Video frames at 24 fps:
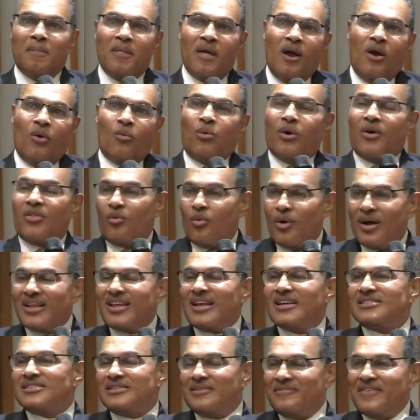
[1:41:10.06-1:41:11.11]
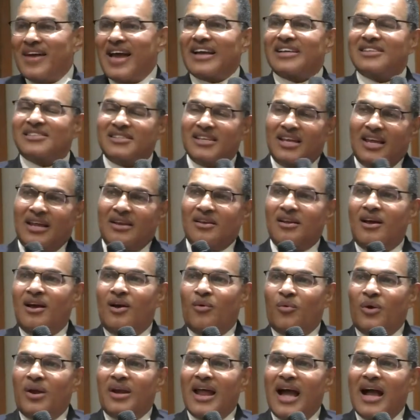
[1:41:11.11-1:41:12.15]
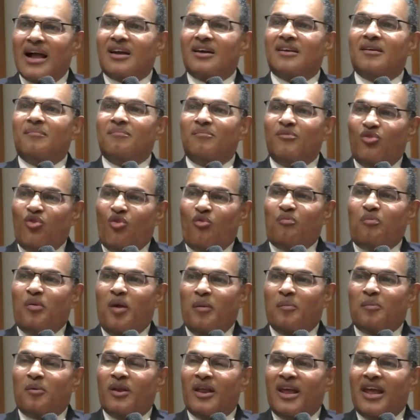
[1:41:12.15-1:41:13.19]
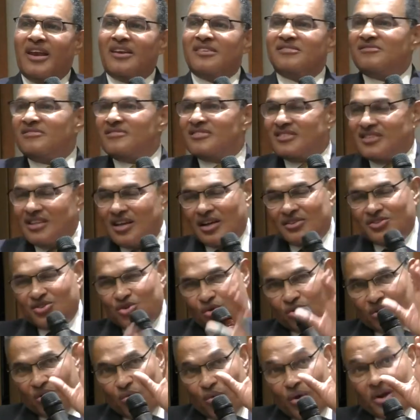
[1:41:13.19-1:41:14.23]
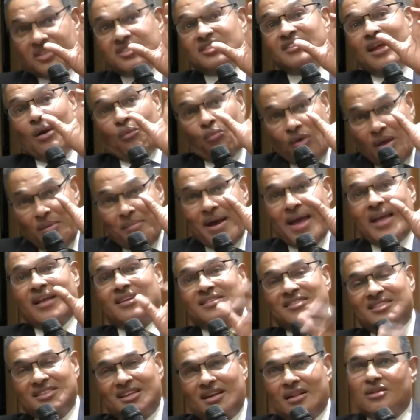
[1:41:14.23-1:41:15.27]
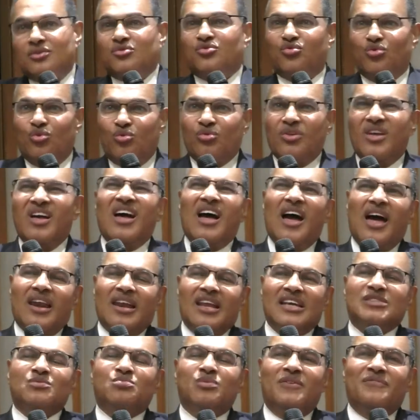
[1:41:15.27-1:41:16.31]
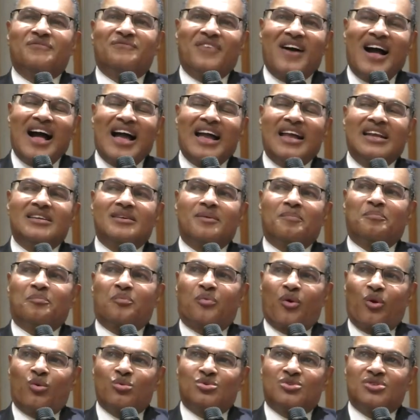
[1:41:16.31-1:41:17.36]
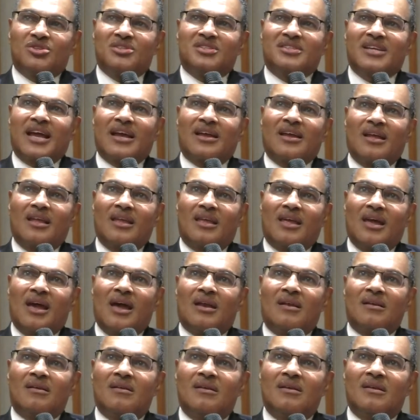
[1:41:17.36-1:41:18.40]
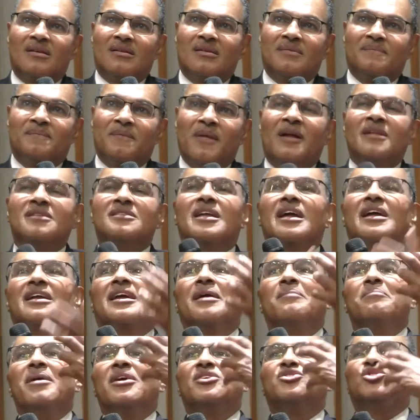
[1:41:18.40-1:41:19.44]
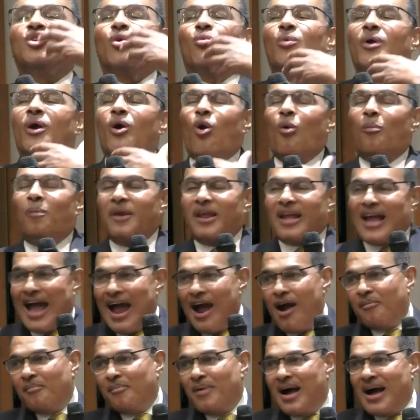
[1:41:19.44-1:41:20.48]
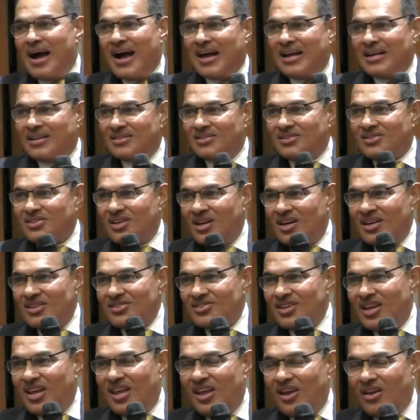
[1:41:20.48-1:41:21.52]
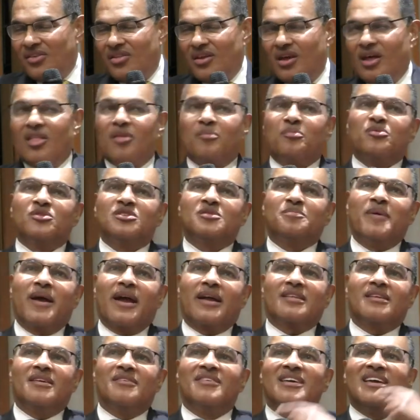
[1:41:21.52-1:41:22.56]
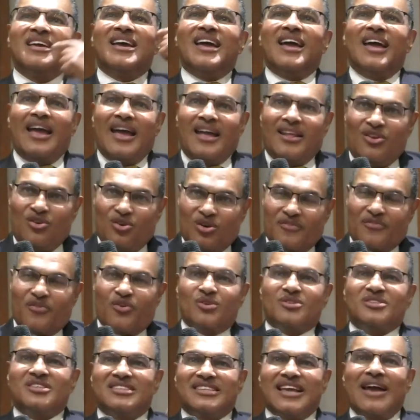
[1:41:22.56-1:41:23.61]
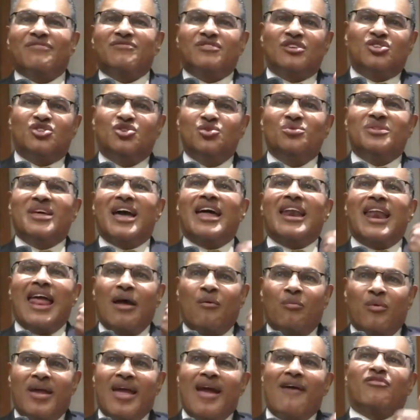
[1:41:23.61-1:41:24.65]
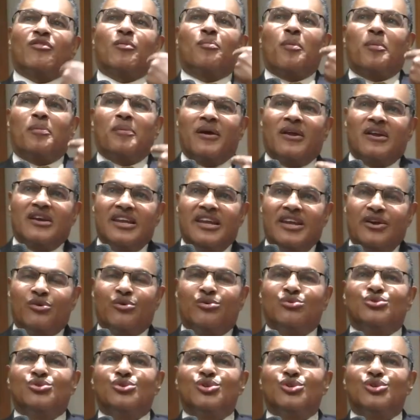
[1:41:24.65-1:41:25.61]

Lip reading: whether one gets the vaccine, we're not going to move people in a certain direction that we might consider the truth unless we find approaches that can get, that can make sure we're opening our minds to hear the other perspective, and universities have to do that, and we have to prepare leaders